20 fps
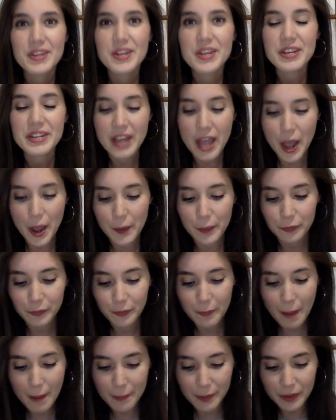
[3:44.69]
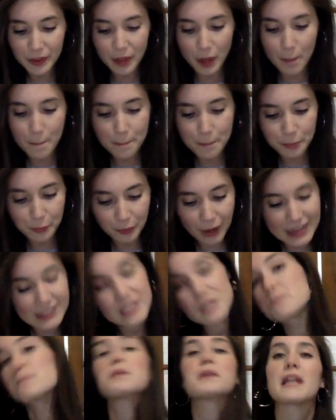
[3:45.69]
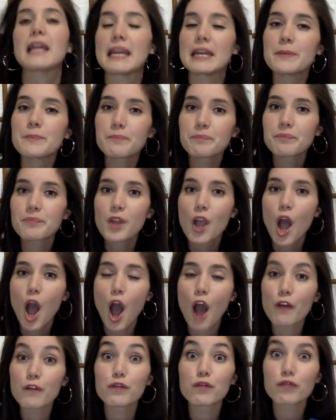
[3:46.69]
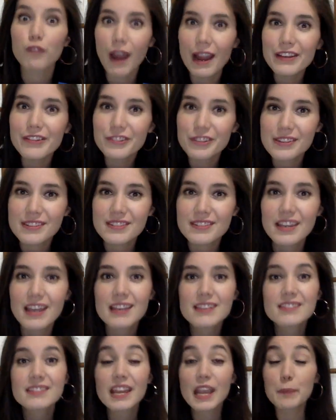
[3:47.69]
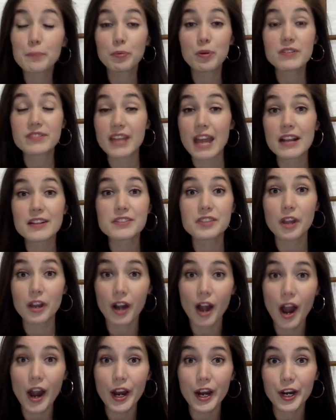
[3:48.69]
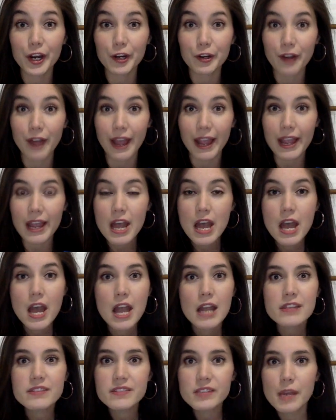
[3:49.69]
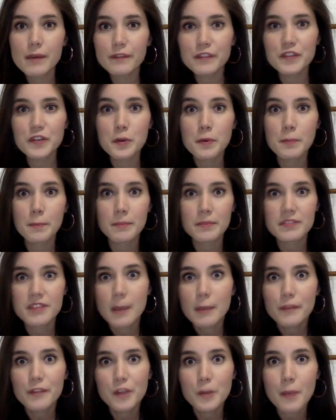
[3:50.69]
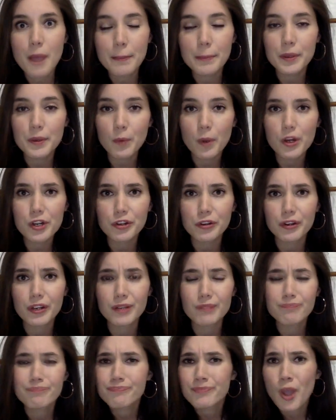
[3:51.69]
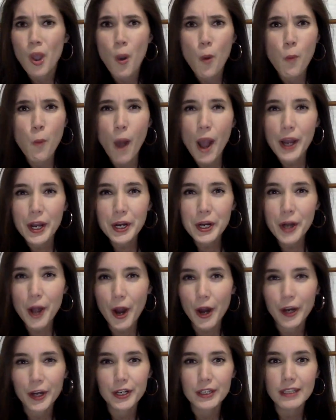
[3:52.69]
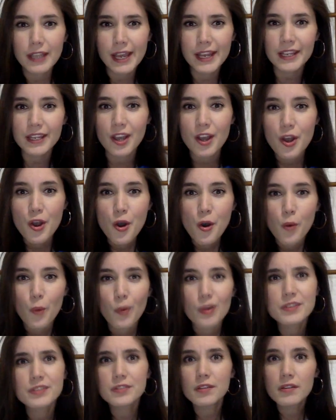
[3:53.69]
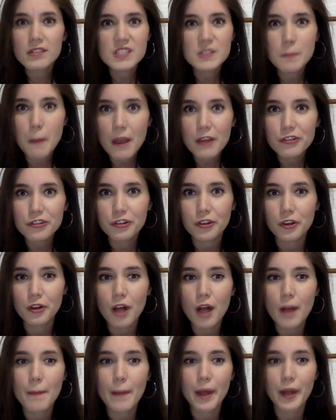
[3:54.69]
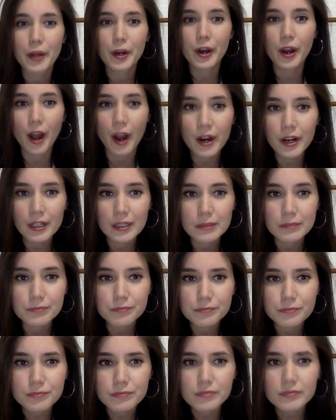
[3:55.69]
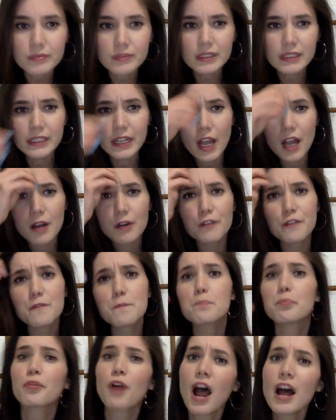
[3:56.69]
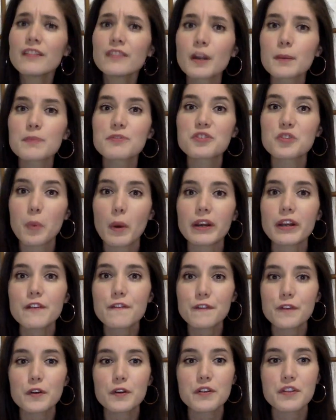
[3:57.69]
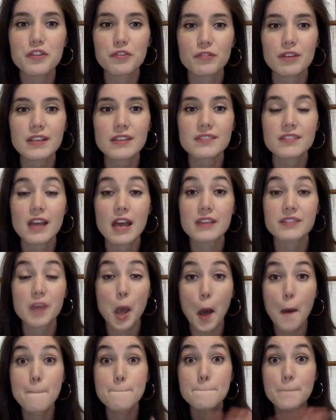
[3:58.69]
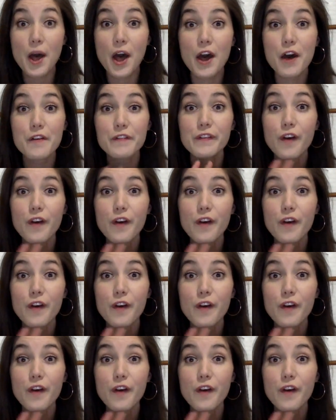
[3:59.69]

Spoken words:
Now remember, the breastplate of righteousness, it protects our heart, right? And some of you might be wondering, why our heart? Like, what's so special about our heart? Now, Proverbs 24:3 says, above